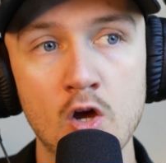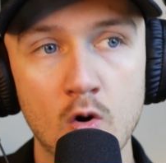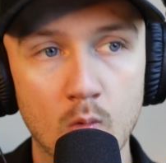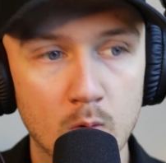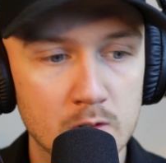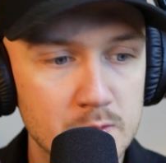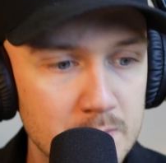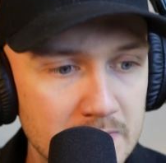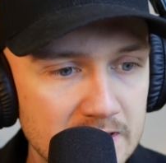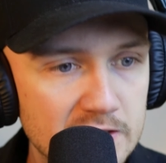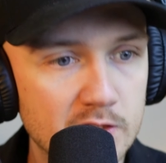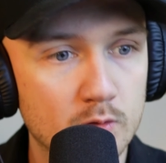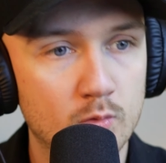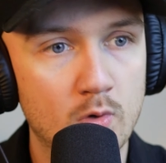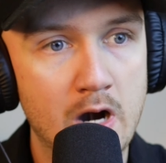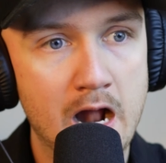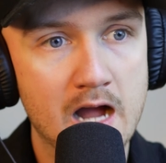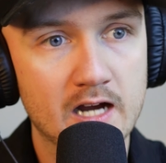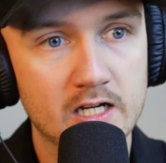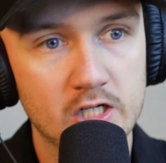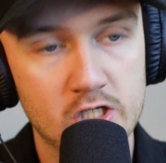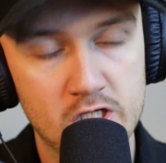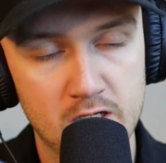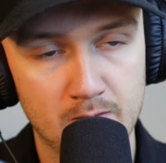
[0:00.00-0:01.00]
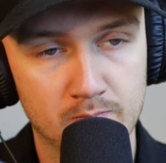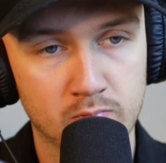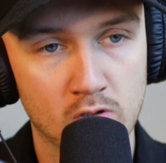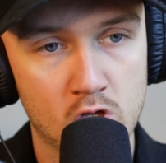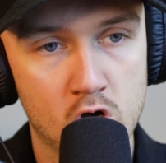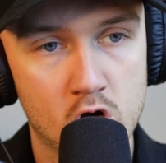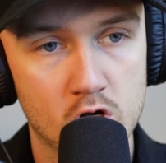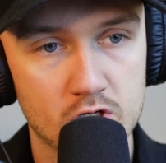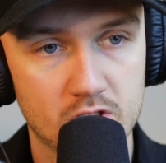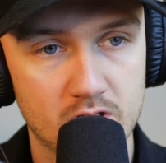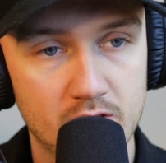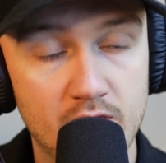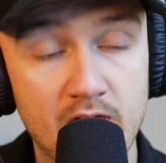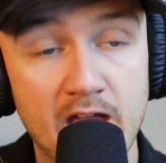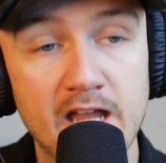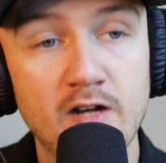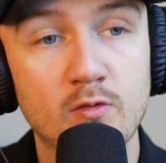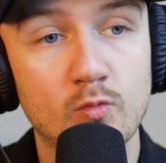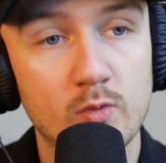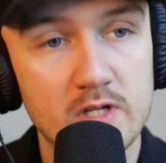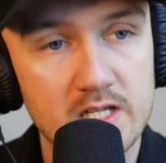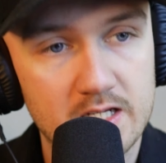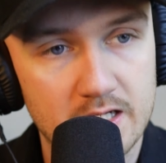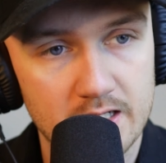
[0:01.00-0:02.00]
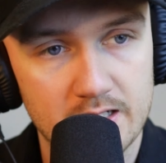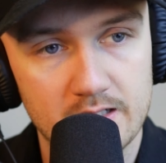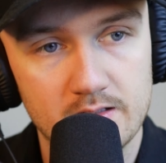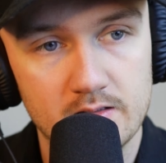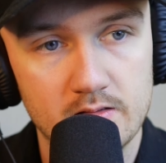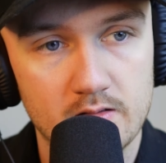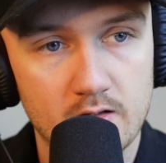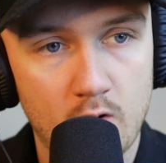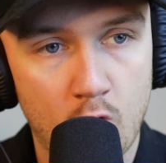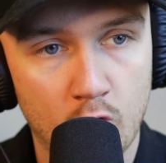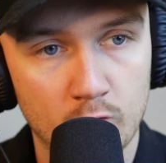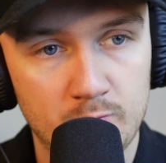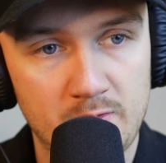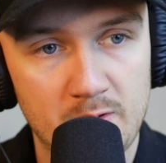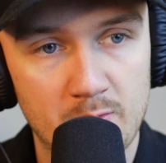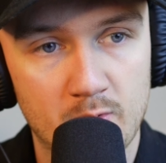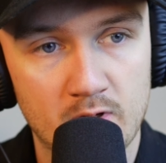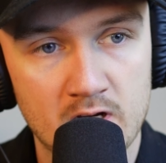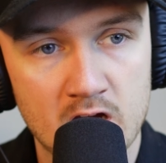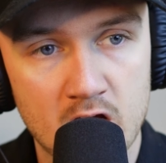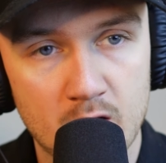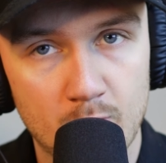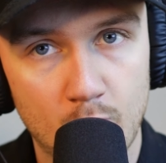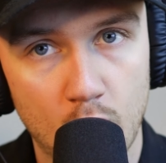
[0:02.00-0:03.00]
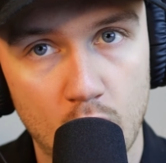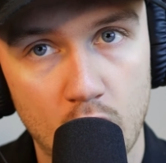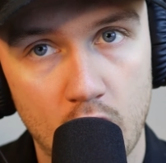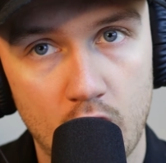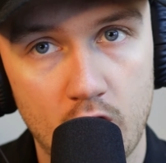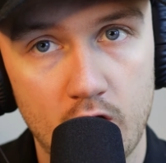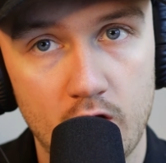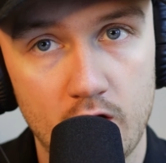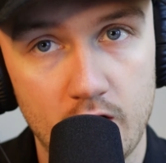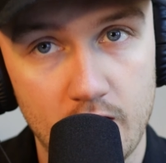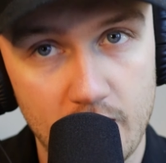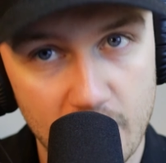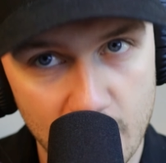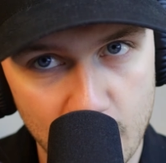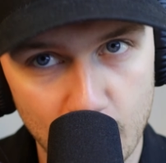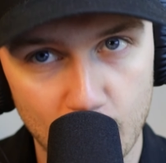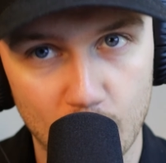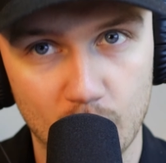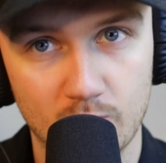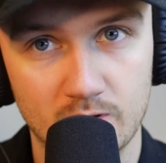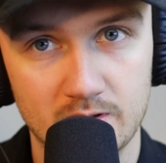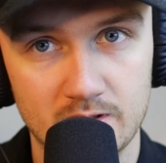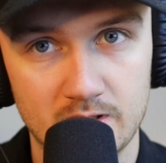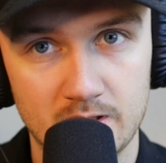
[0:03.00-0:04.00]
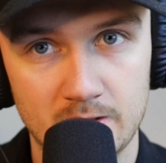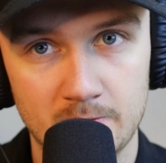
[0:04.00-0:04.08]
once we get the rocket ship launched, then we can hold people accountable. No.